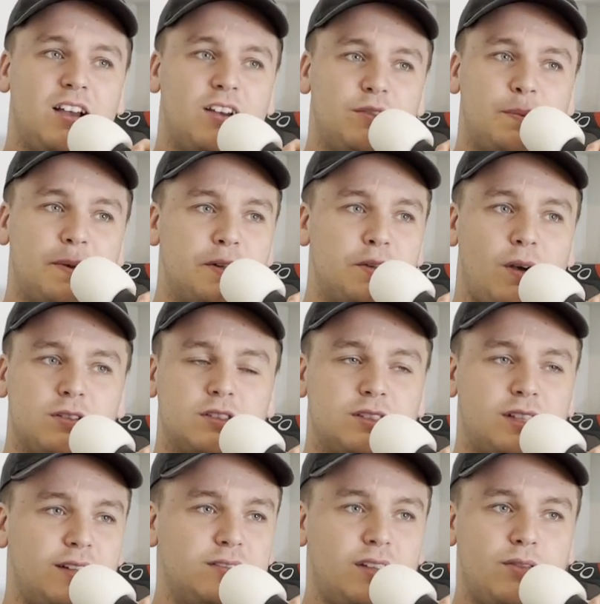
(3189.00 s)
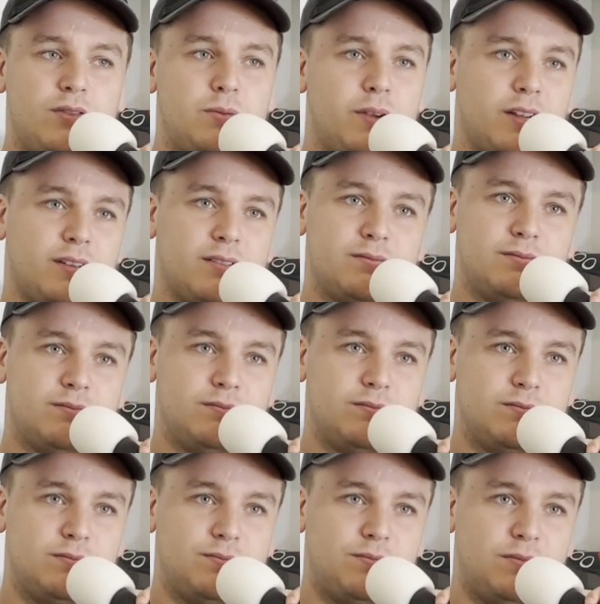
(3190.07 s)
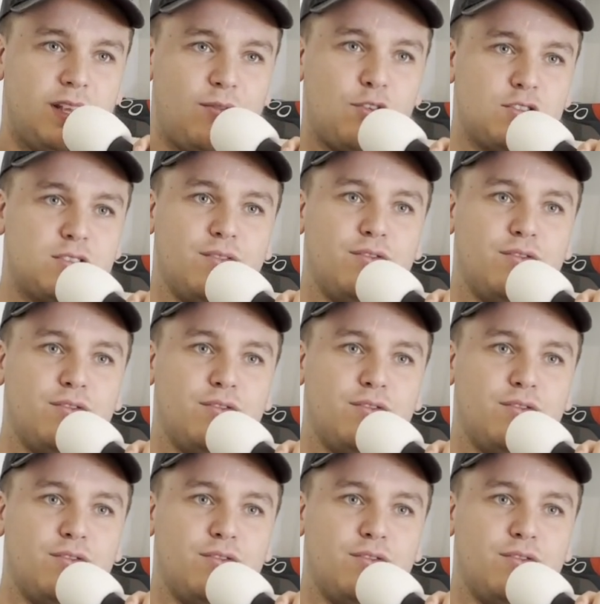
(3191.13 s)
We do ultrasounds everywhere. If there's some